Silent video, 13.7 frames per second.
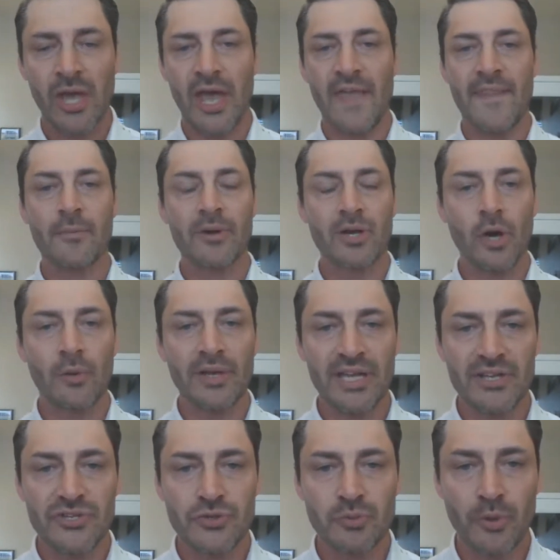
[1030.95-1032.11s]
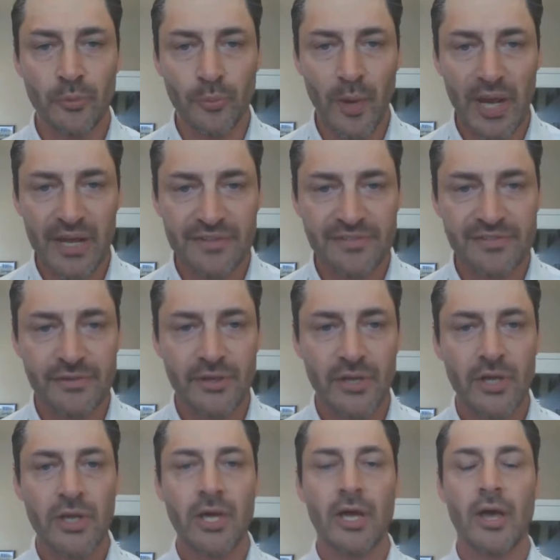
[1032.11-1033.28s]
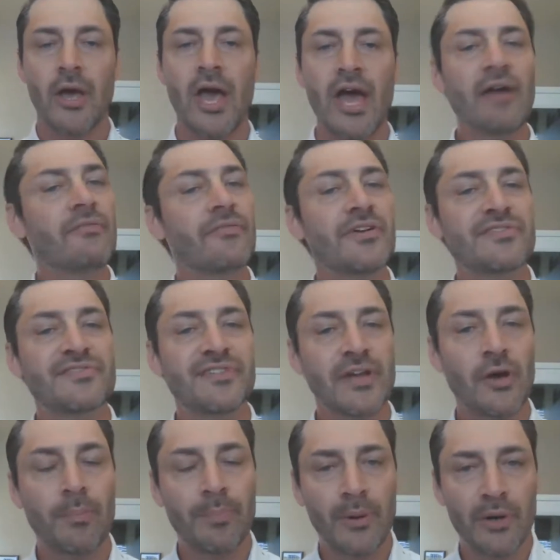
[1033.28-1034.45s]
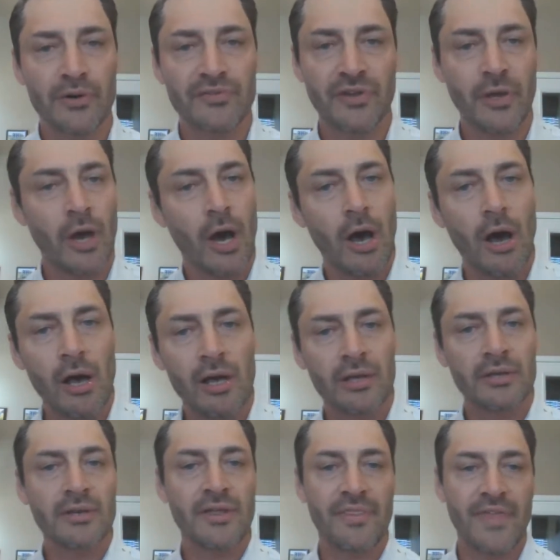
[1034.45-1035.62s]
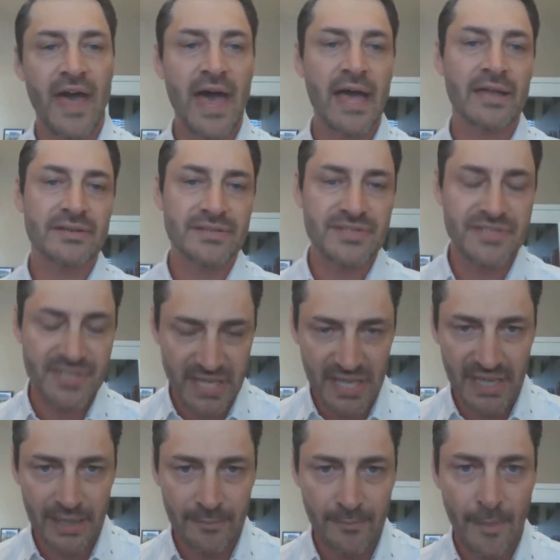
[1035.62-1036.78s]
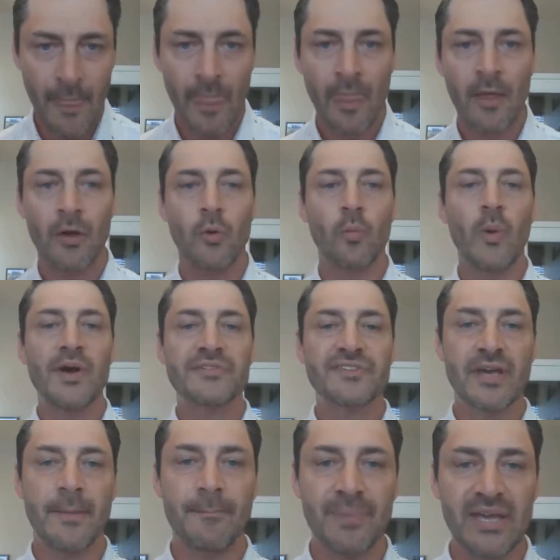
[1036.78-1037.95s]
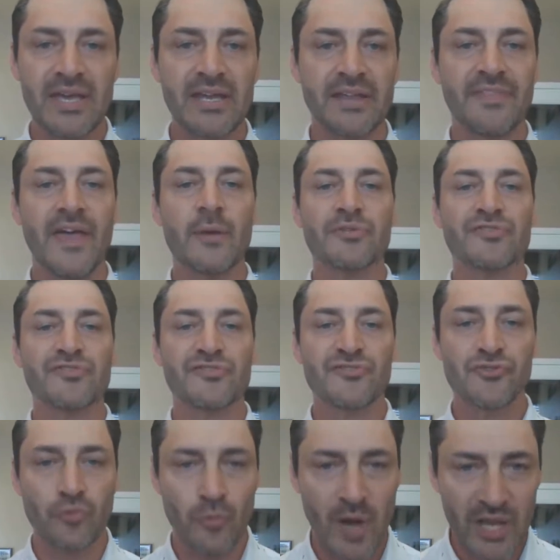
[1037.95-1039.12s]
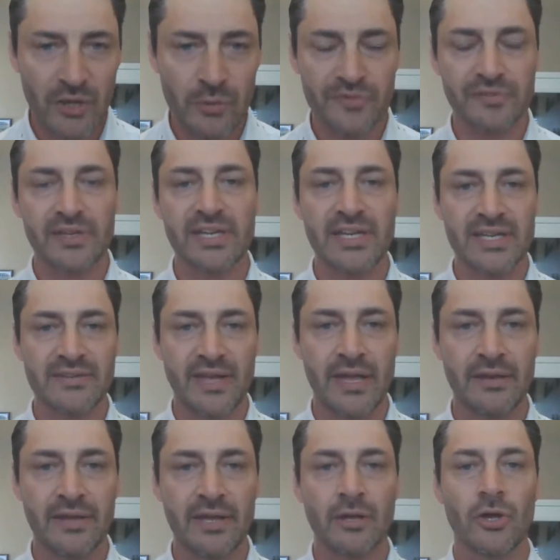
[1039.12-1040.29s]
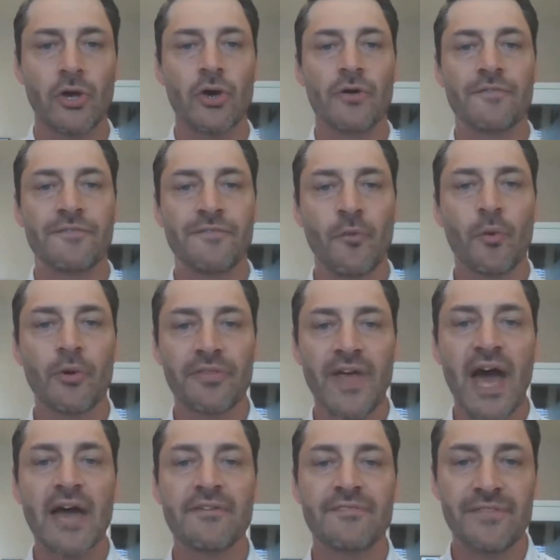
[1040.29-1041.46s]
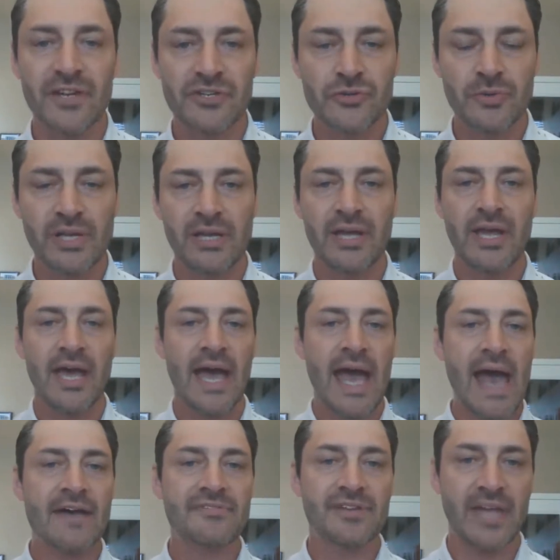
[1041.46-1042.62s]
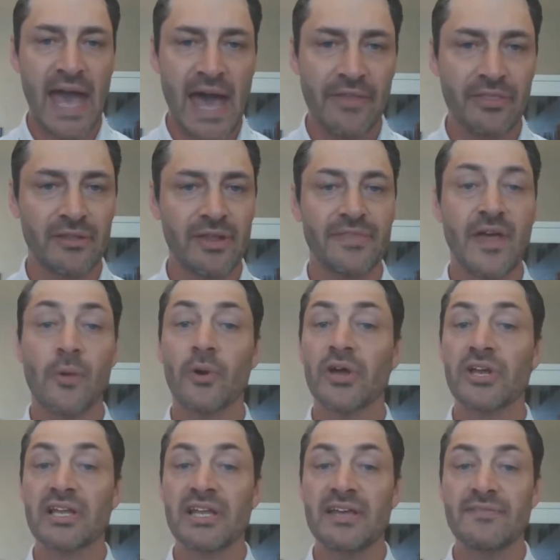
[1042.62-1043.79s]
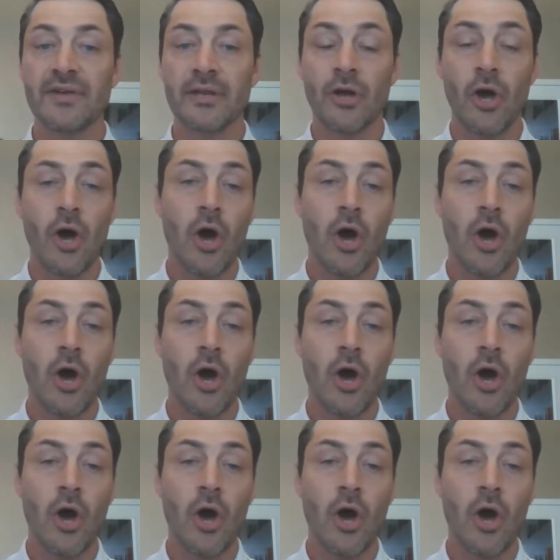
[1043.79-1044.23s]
and they were going into a race, every single person on that team was competing. They were strenuously contending for that victory as an athlete. They were going to leave it